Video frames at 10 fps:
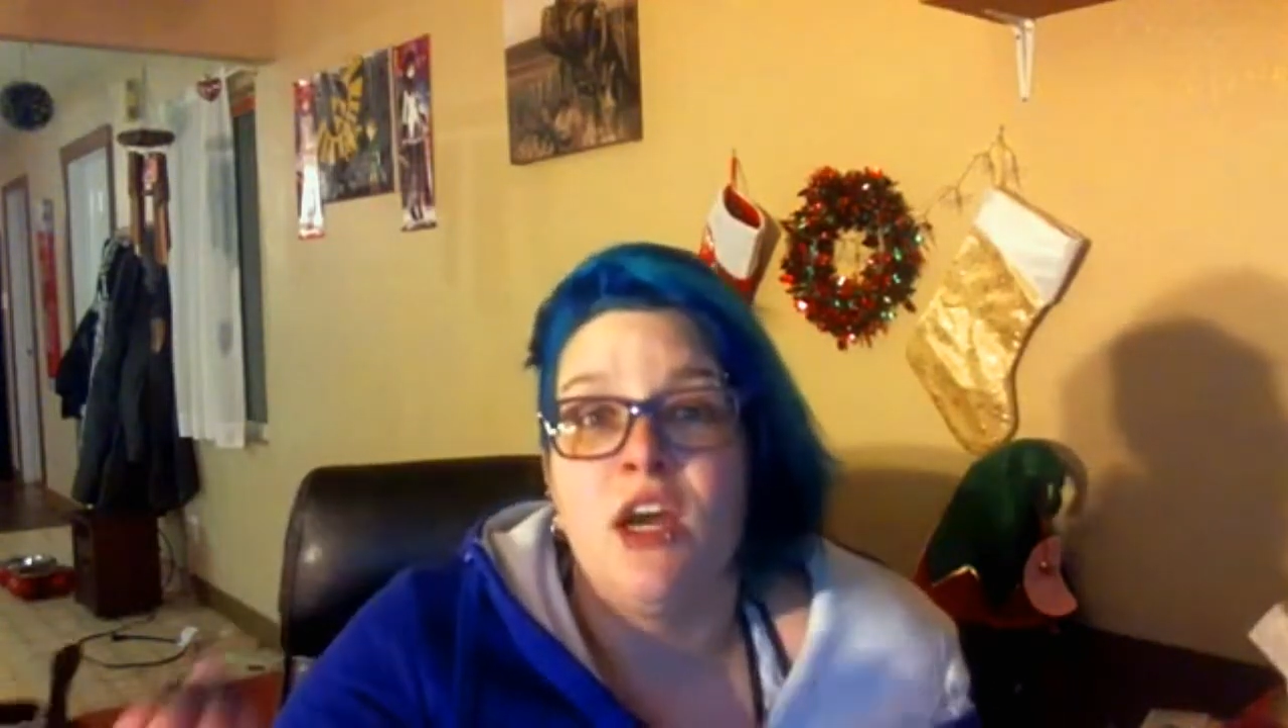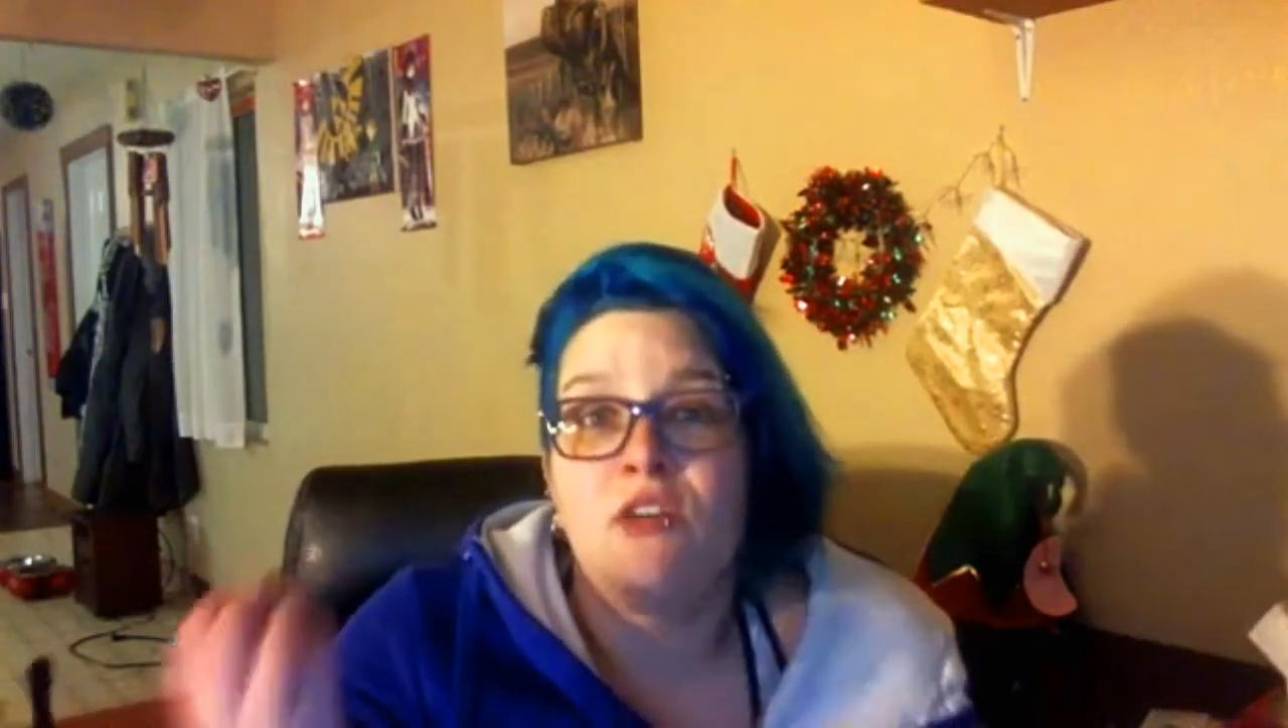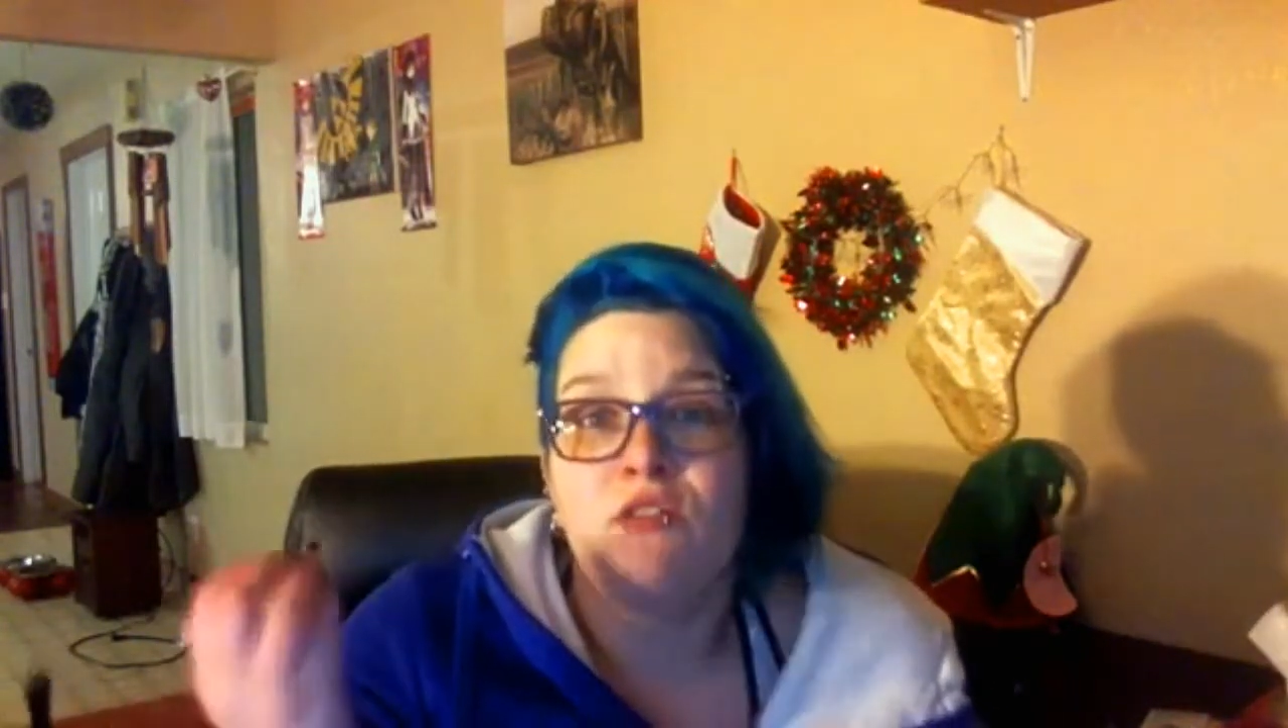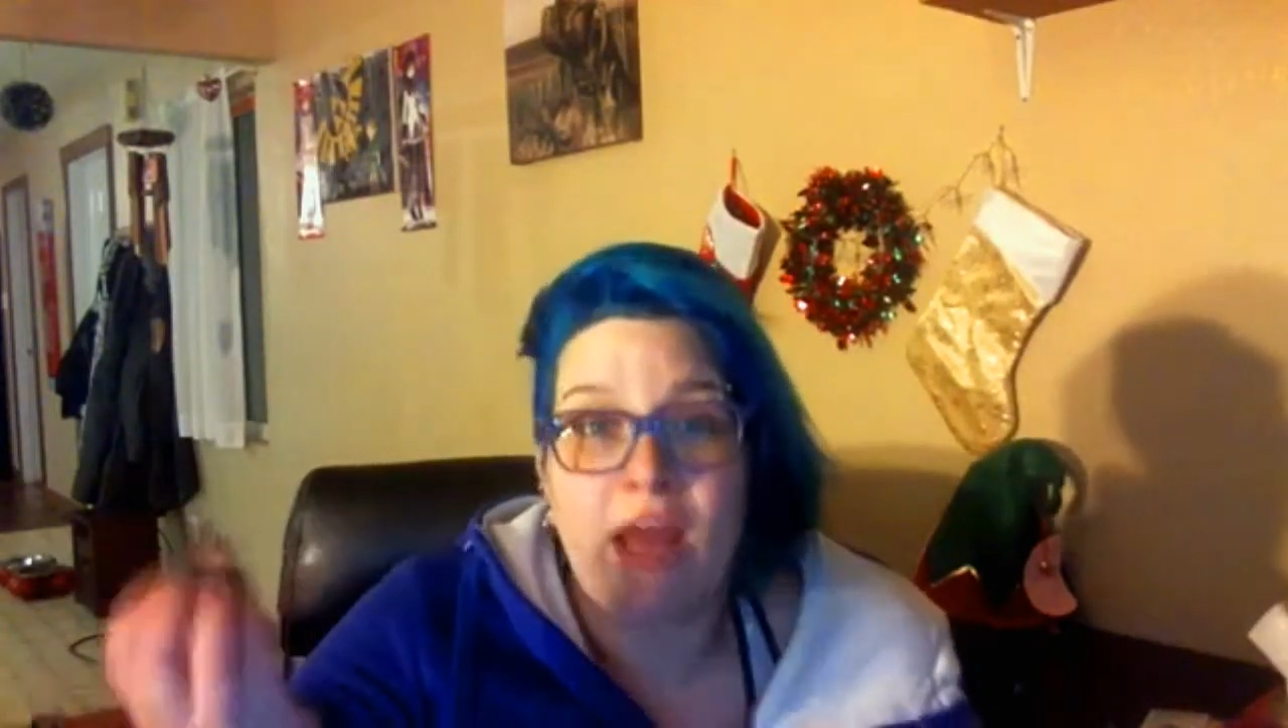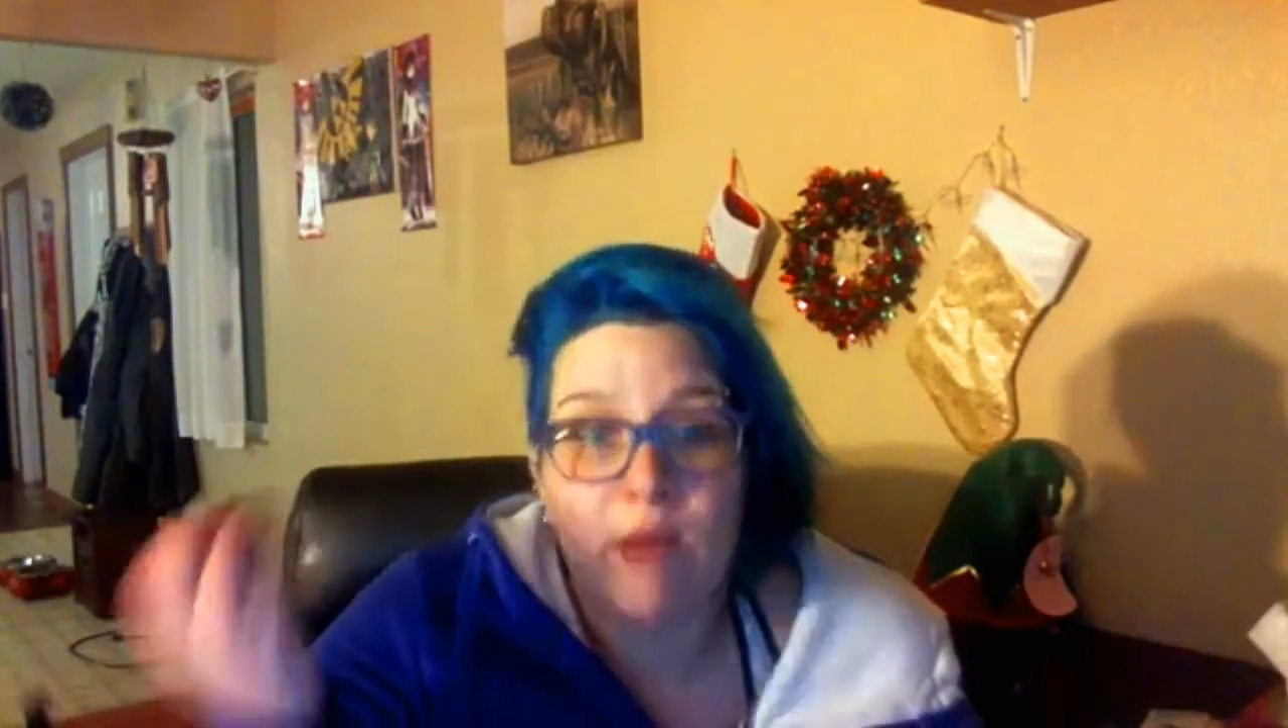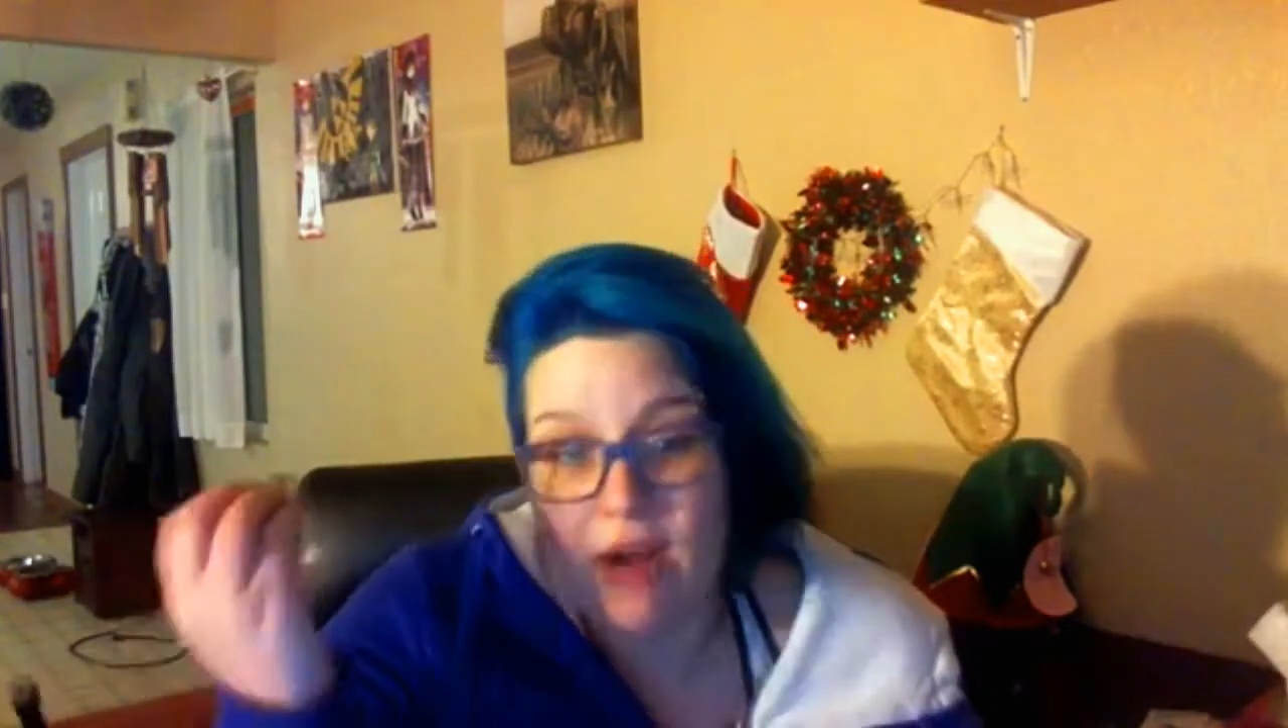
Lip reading: let what